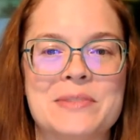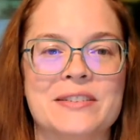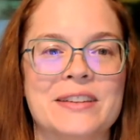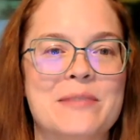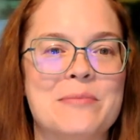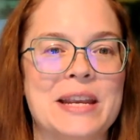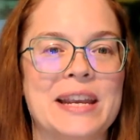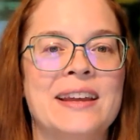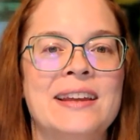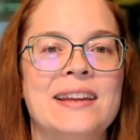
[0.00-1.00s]
So let me
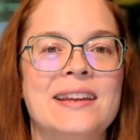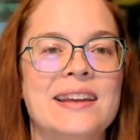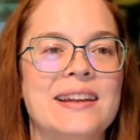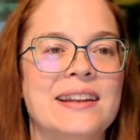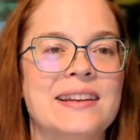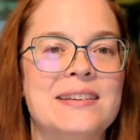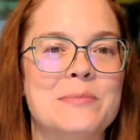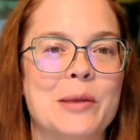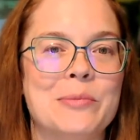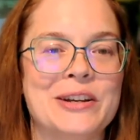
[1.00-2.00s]
get into
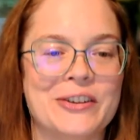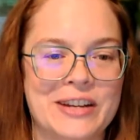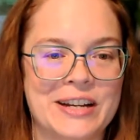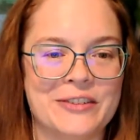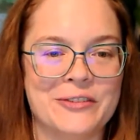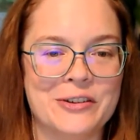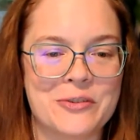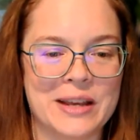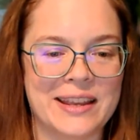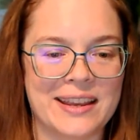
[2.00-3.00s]
my Miro here real
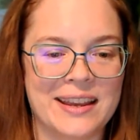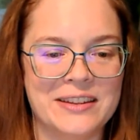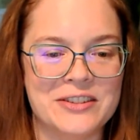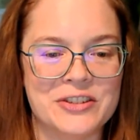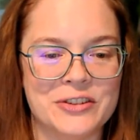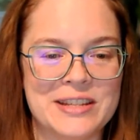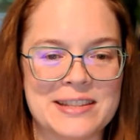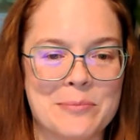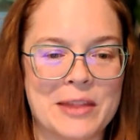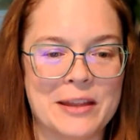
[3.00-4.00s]
quick and show you
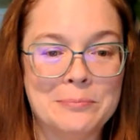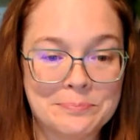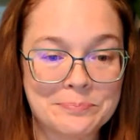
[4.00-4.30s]
something.